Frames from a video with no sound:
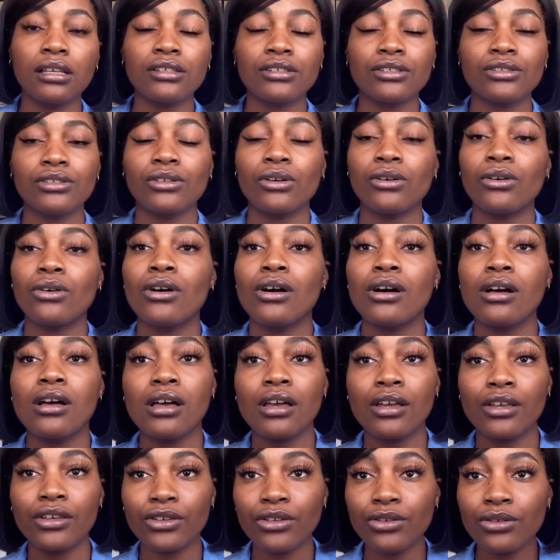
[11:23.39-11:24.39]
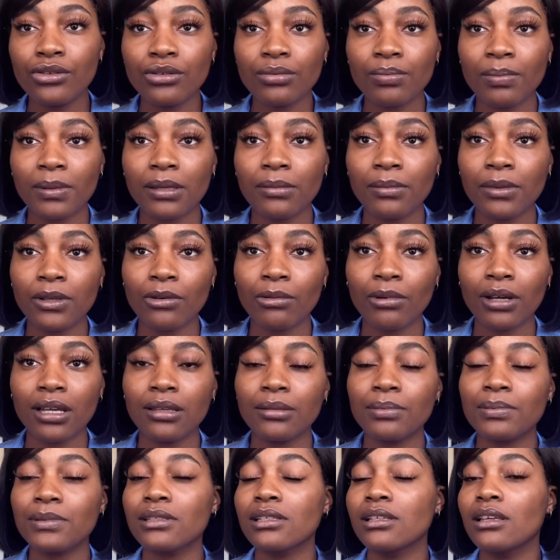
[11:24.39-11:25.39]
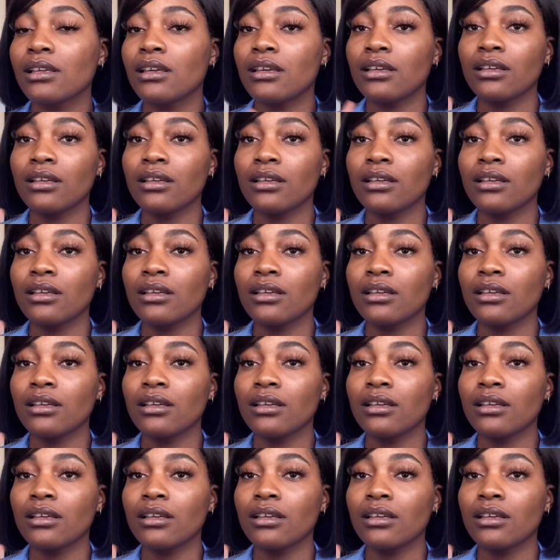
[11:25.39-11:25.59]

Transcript: So use baby wipes.